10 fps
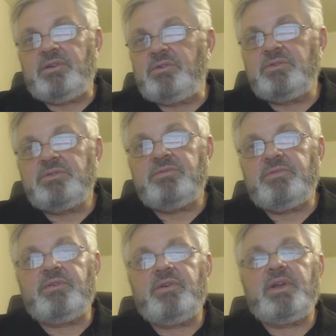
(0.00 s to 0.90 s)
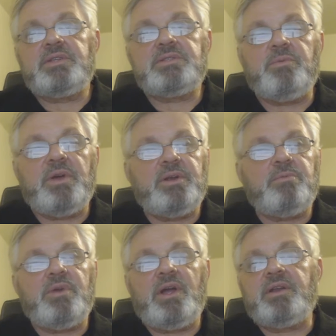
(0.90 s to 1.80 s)
You can use it for credits to buy
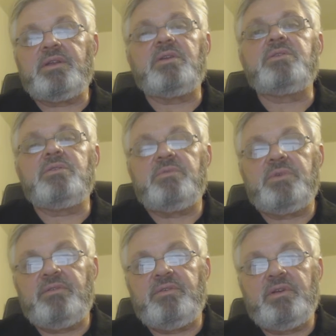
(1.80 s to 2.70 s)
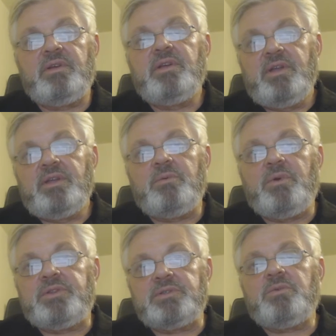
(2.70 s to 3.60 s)
your product. You can do whatever you
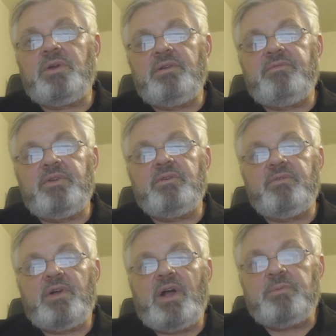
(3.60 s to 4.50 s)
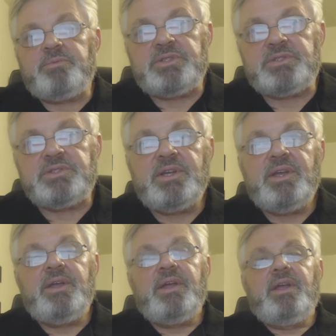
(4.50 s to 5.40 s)
want. There's quite a few options.
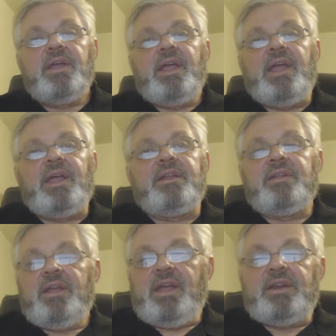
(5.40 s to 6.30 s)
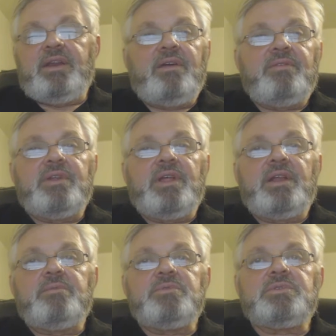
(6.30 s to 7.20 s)
And after
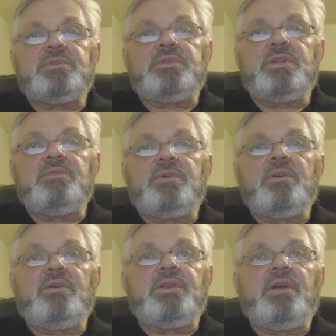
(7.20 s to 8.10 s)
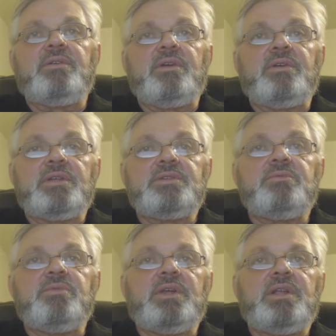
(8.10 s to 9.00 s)
that, I'm just continuing going down there. That's
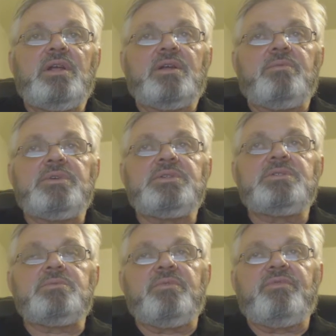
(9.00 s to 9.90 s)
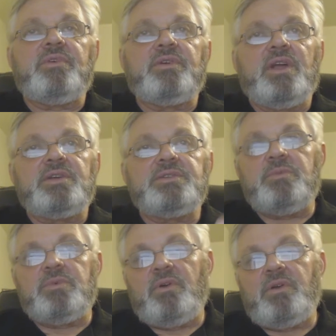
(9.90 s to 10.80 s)
your retail commissions, preferred
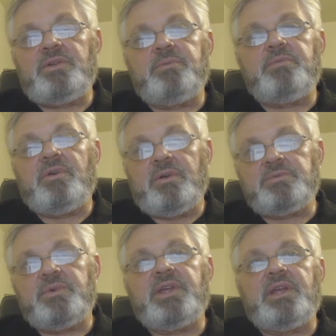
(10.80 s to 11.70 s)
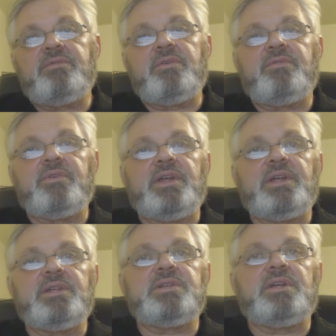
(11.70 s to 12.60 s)
customer loyalty programs where you get it for
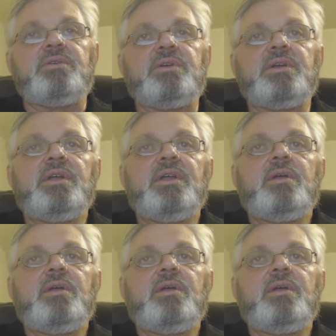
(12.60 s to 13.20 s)
free, etc.